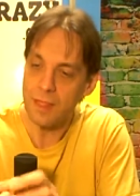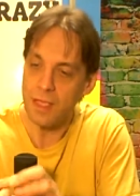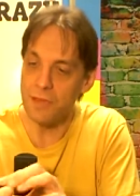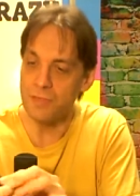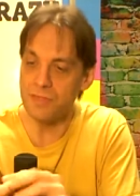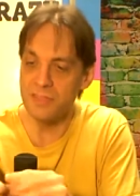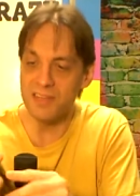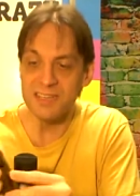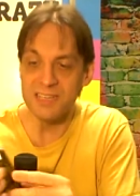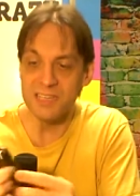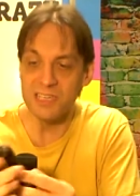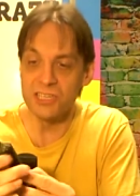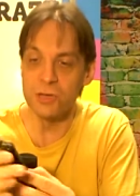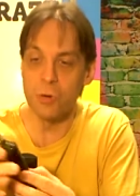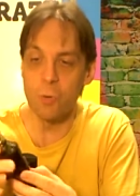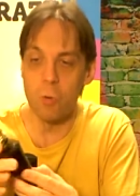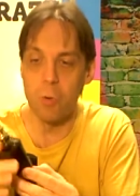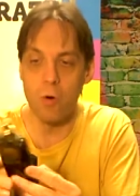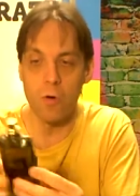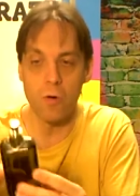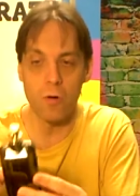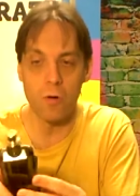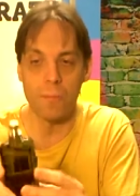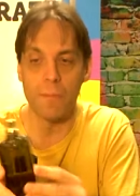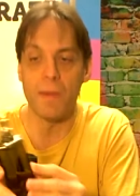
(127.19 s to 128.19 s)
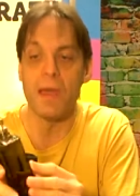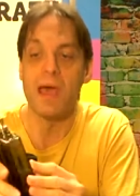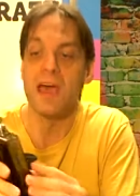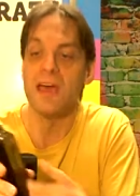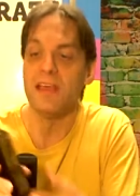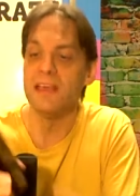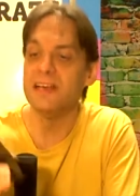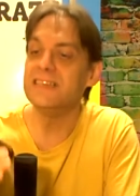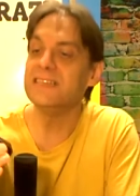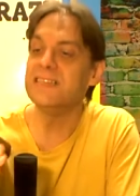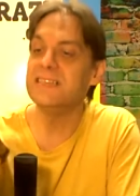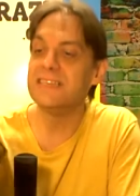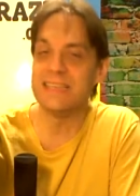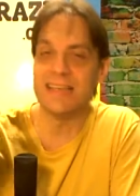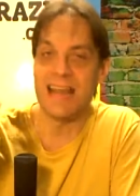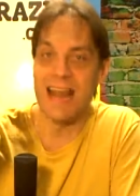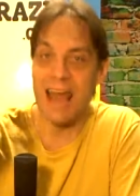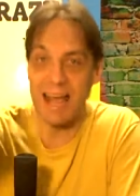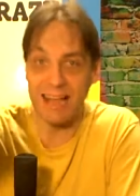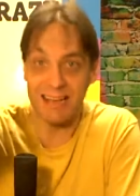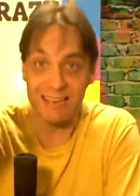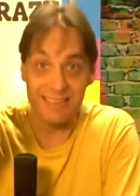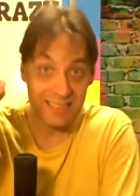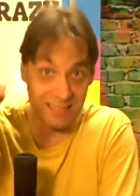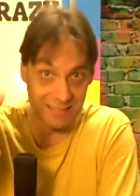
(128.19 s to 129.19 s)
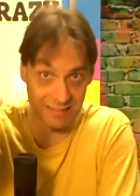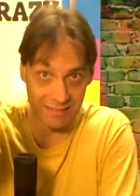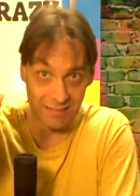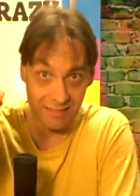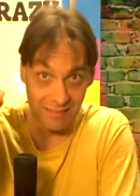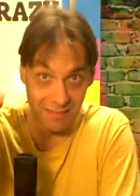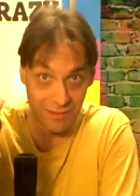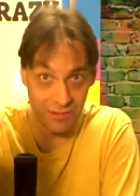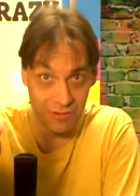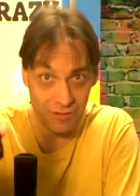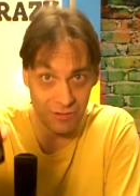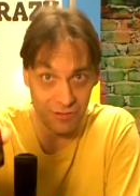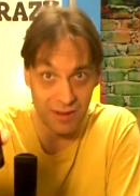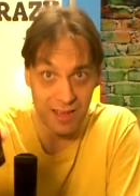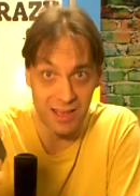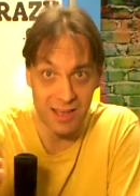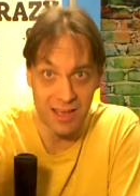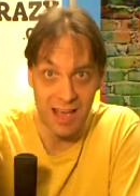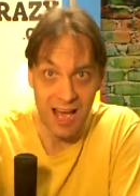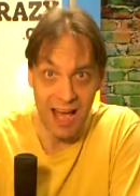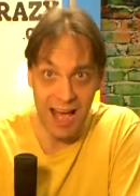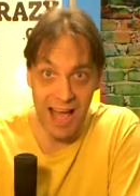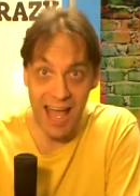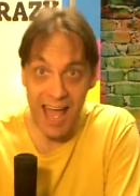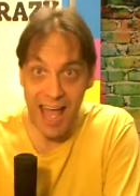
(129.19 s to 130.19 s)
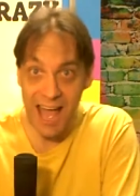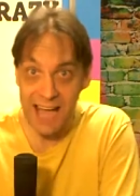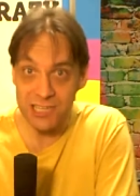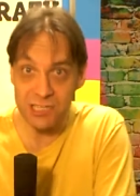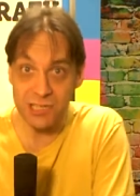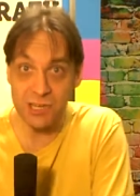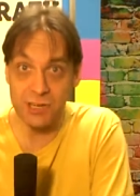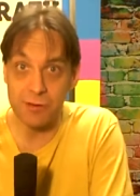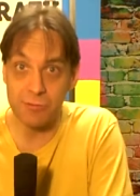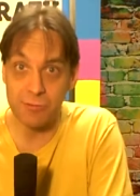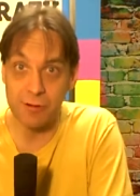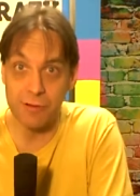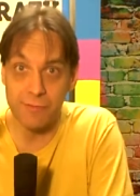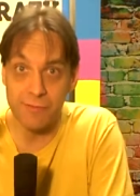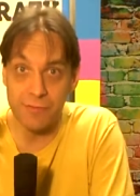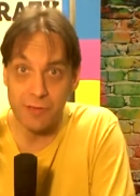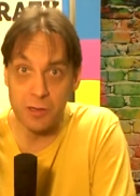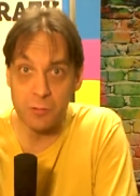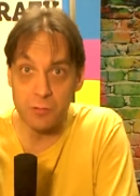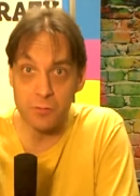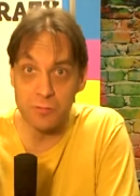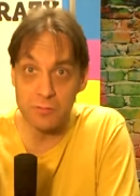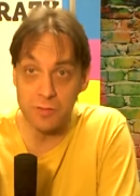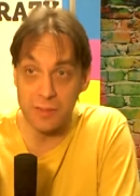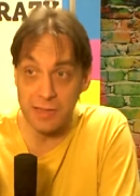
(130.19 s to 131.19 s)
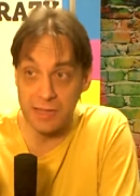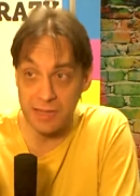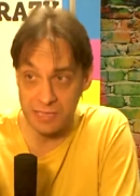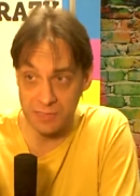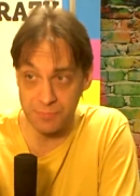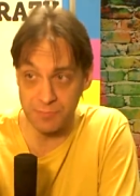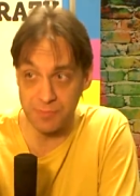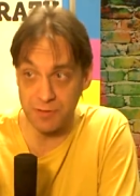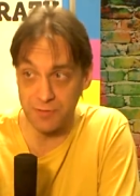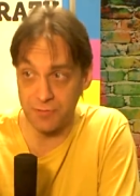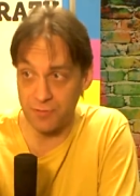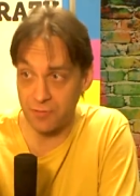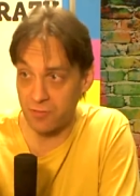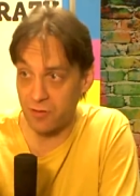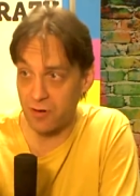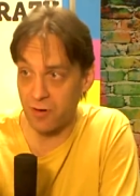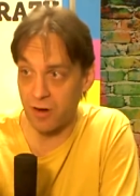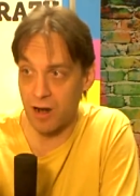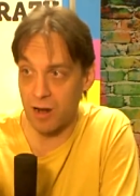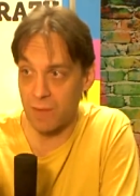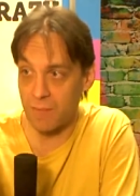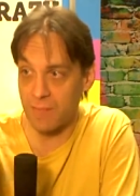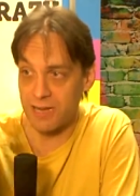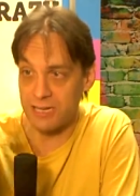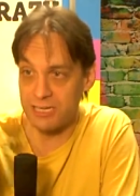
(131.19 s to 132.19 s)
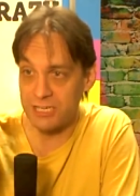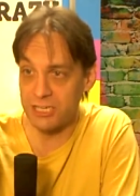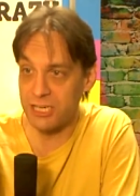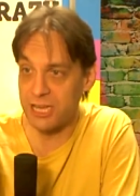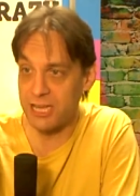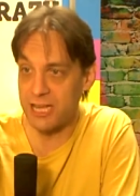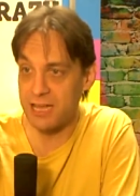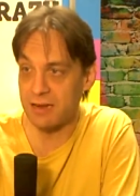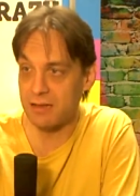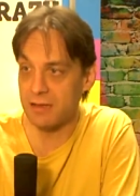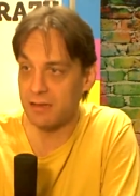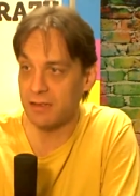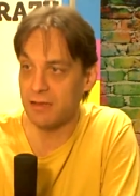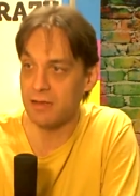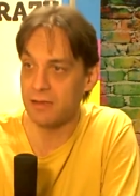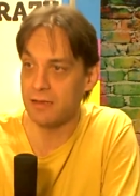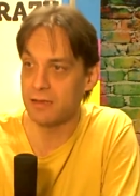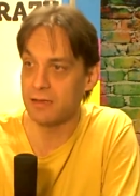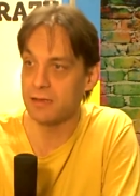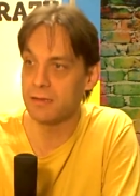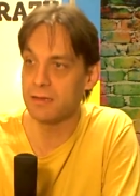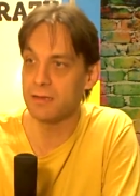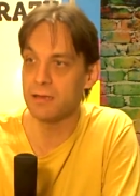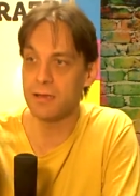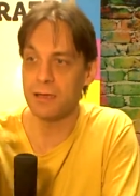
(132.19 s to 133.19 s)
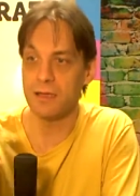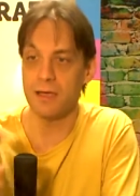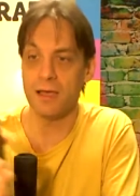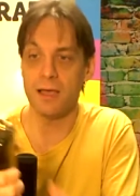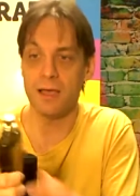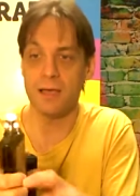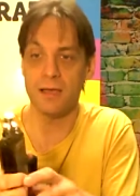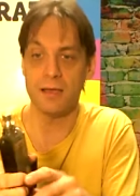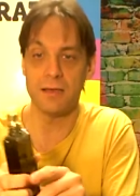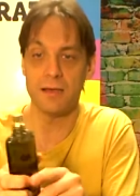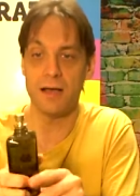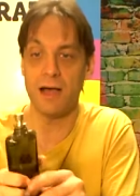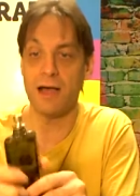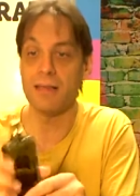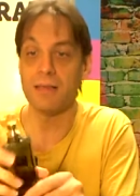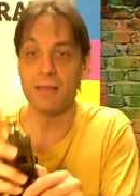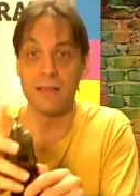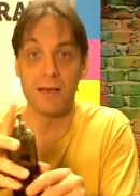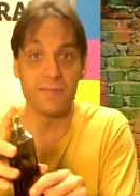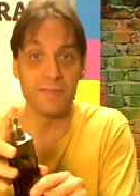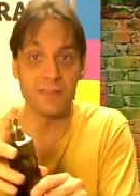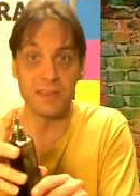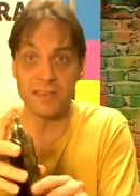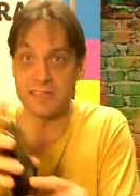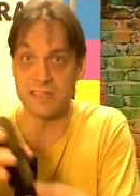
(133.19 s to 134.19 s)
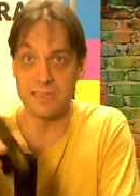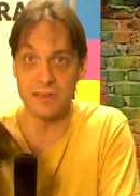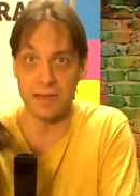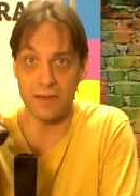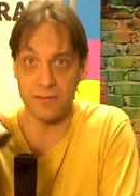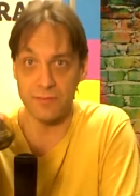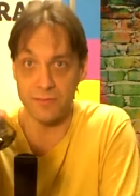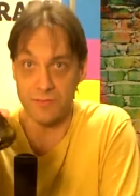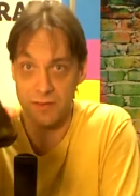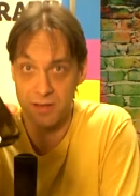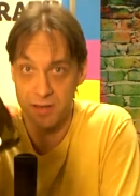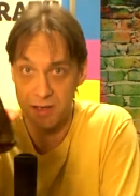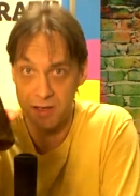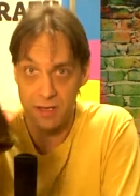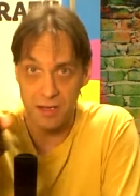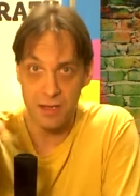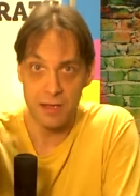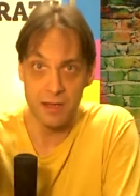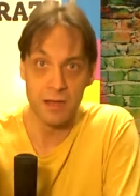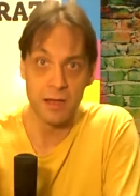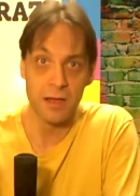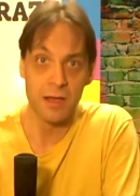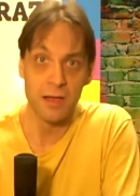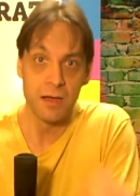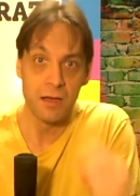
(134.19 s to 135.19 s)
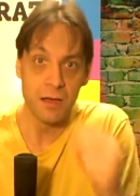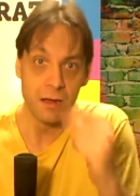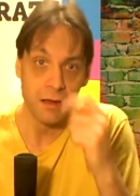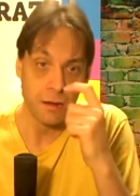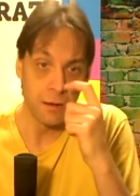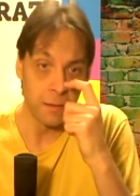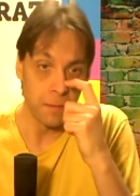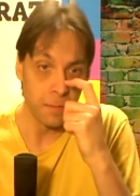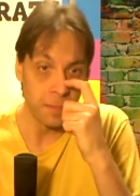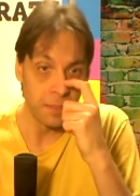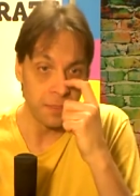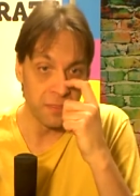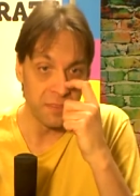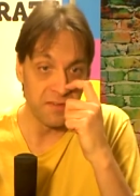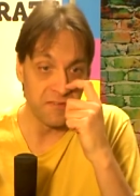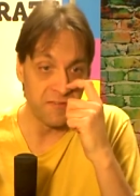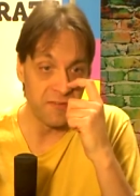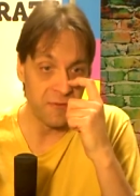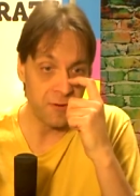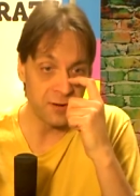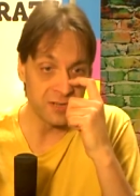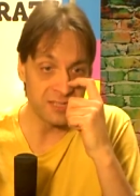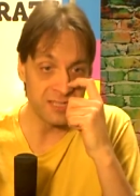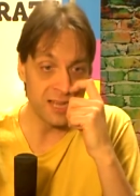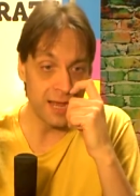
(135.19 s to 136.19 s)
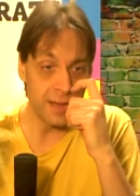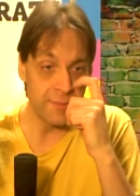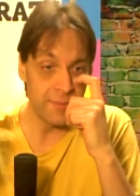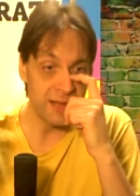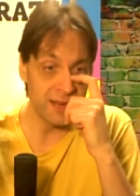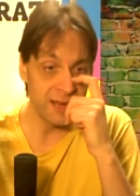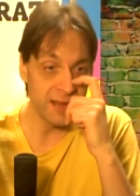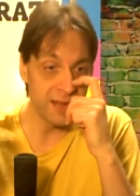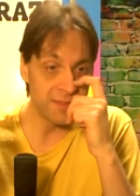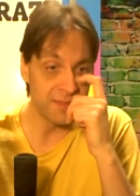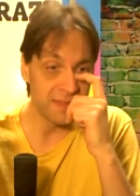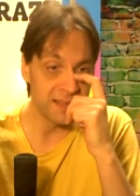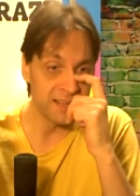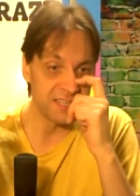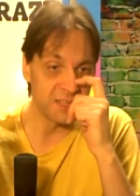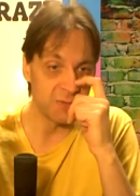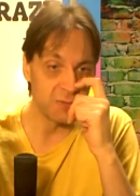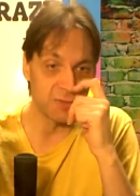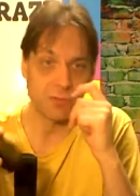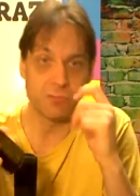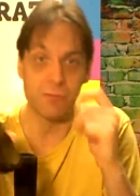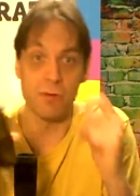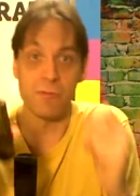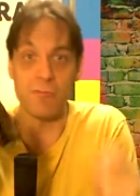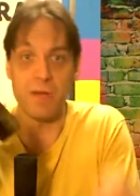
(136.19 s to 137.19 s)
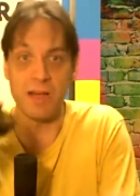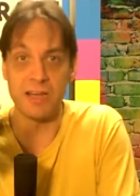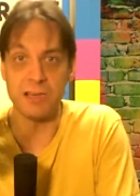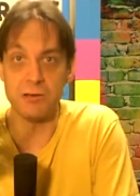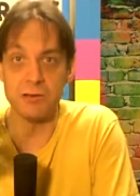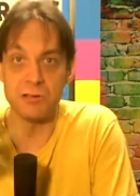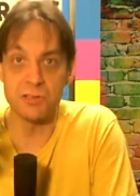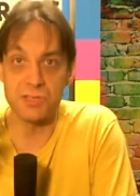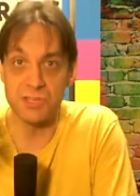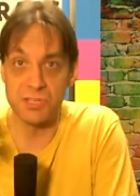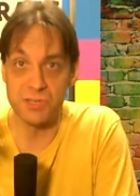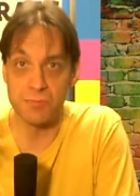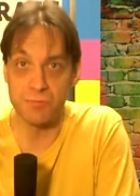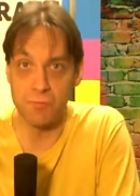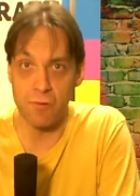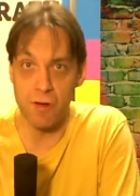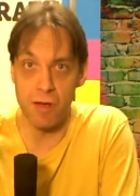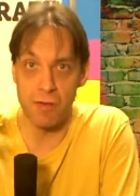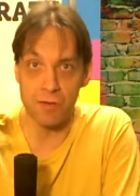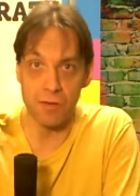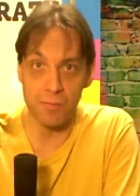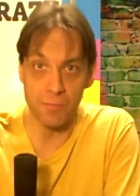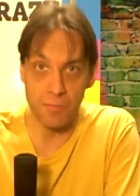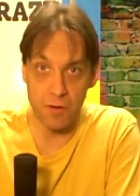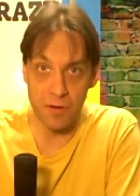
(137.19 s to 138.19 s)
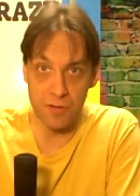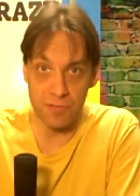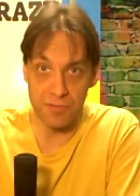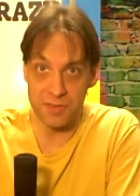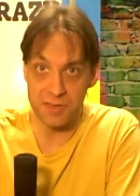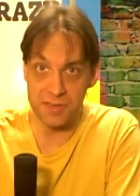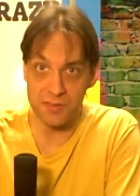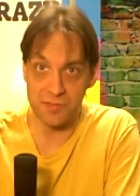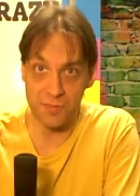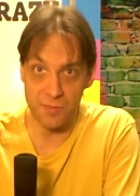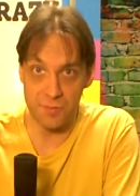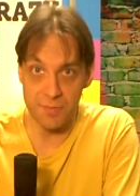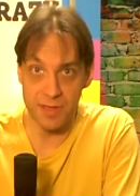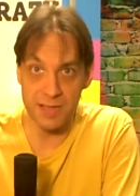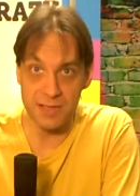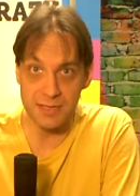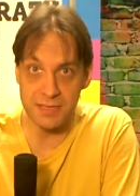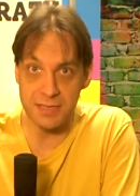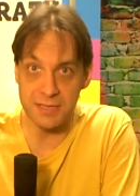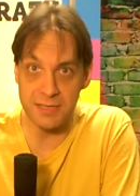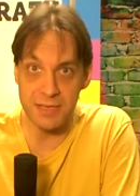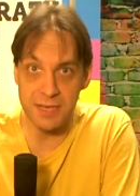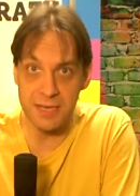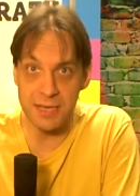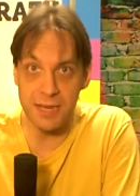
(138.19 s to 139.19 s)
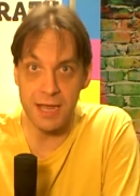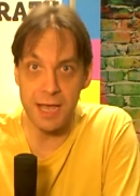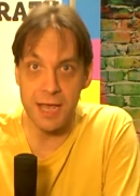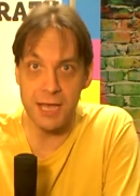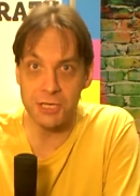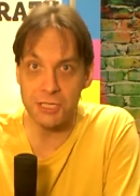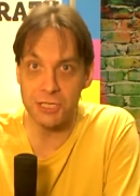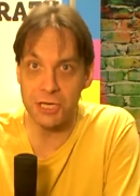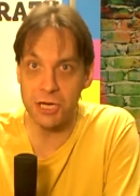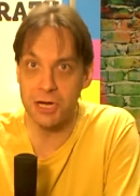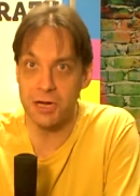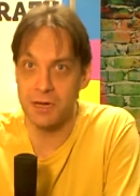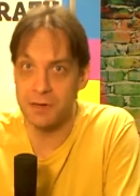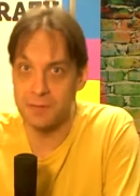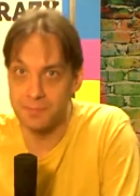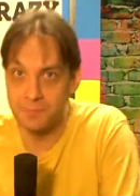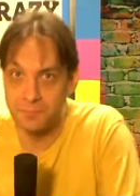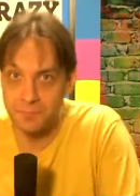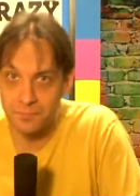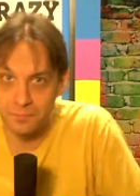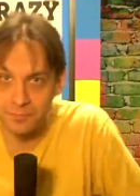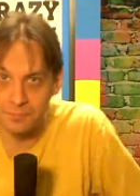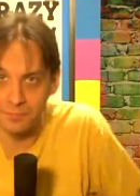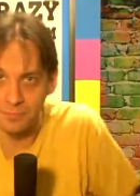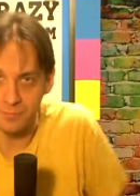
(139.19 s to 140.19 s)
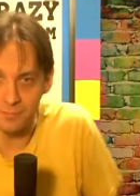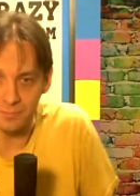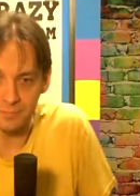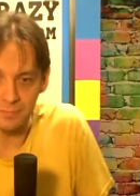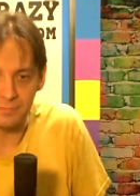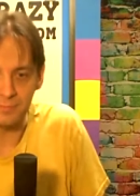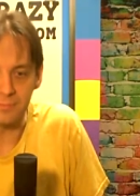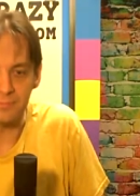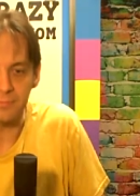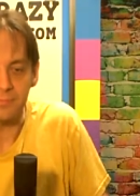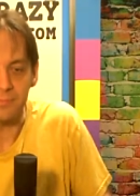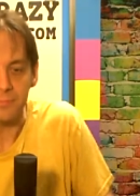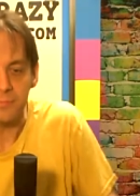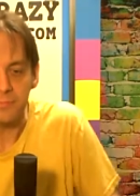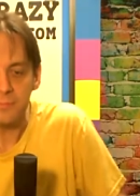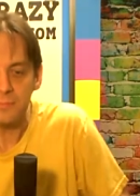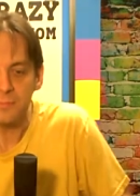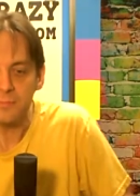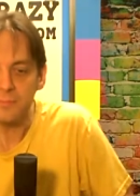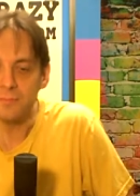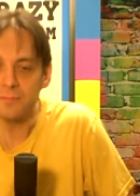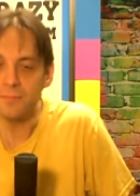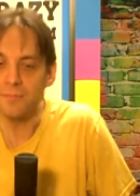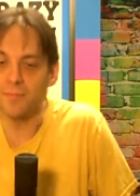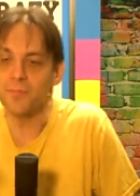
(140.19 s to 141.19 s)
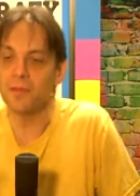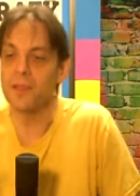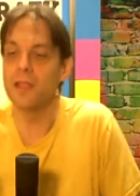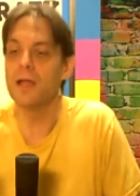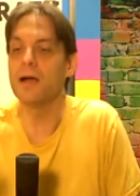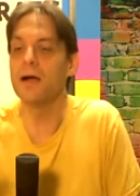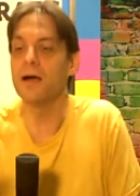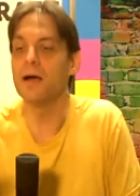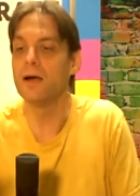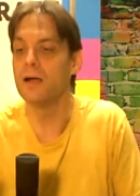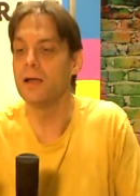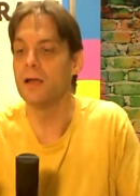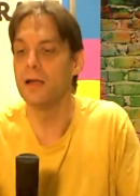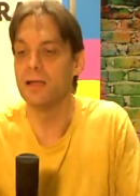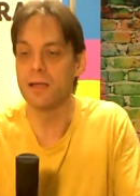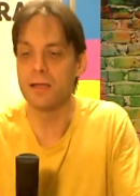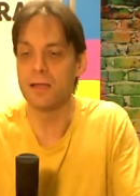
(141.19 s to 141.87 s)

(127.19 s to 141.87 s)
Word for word: This is Quorum. This is an excellent cologne. Don't I actually reviewed this before on my yep, channel. You did. I love this stuff. The first time I got this was when my useless brother bought this for me as my a teenager. Use, useless brother?